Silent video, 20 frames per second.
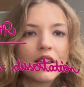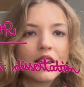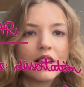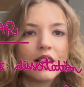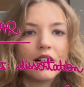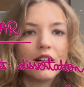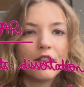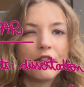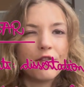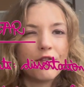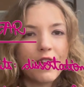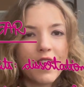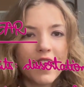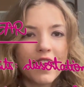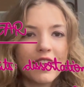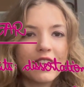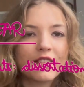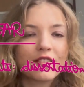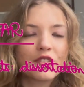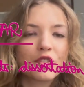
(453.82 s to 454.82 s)

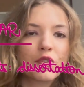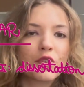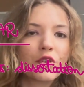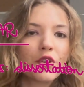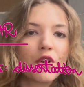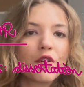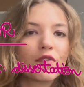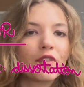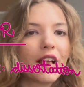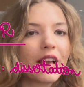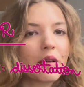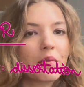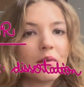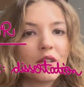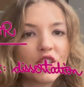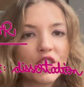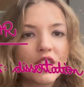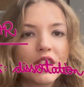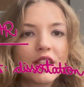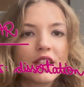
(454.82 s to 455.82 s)
vein, sort of like
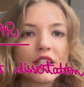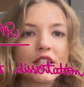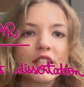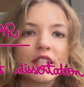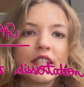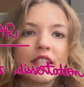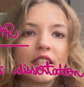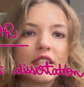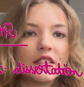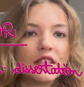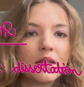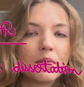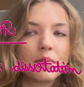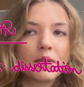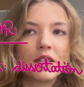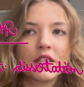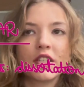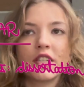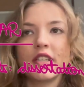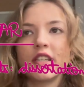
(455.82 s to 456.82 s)
machine learning, deep
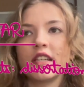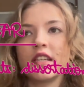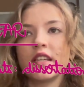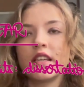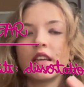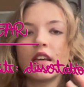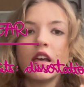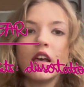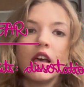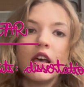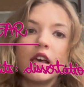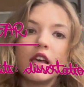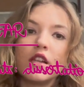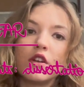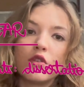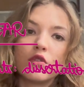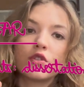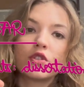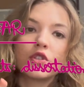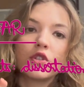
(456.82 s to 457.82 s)
learning, and
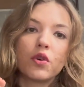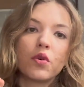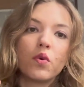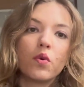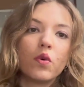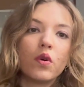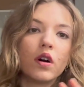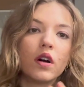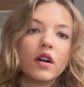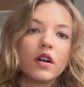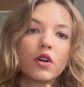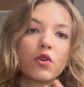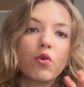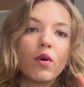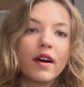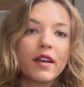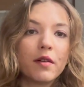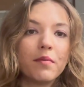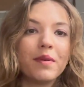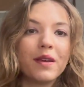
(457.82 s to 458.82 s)
also
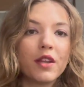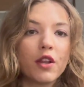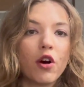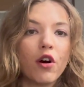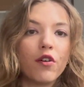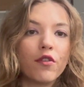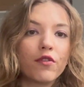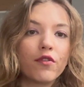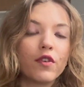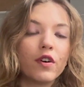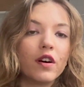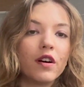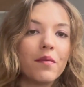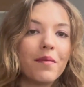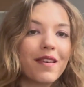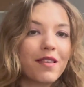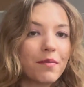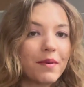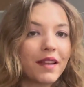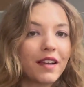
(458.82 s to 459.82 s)
quite a bit of
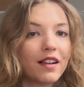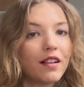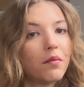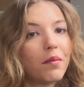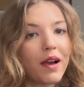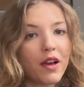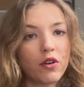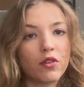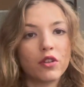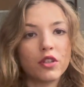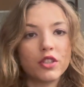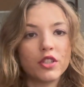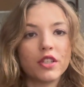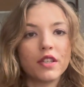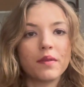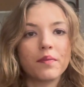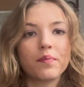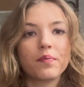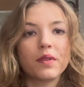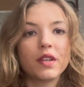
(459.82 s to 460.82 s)
mathematical
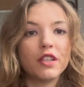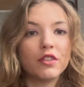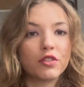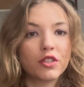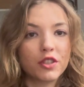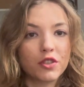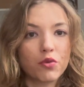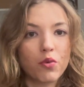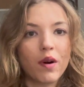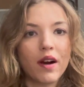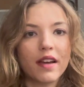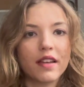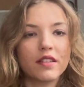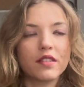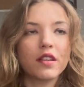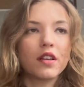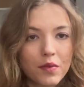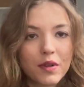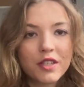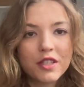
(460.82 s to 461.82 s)
biology intertwined,
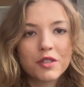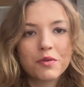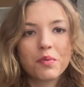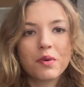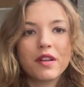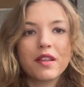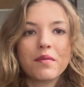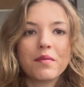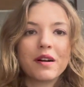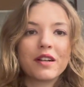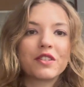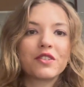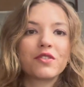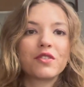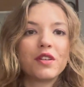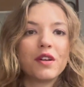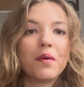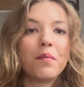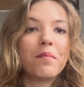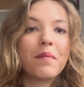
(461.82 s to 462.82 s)
which is pretty much
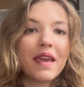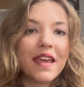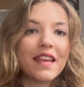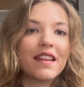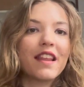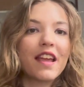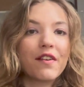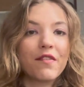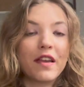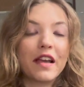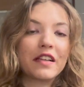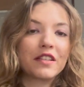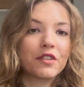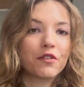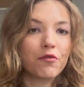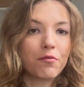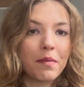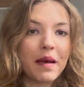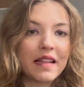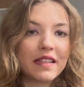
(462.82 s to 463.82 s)
the main areas
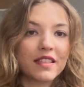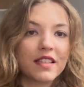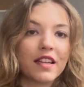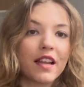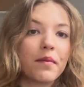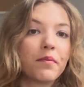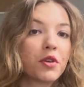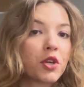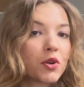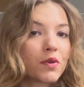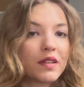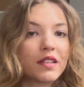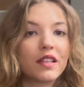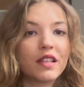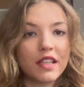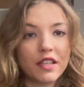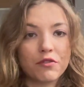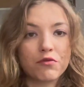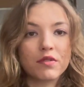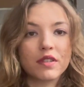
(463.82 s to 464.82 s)
of maths that I'm
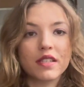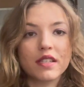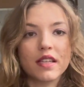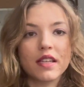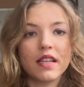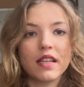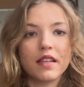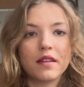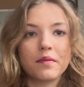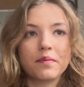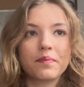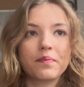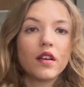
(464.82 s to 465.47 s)
currently interested in.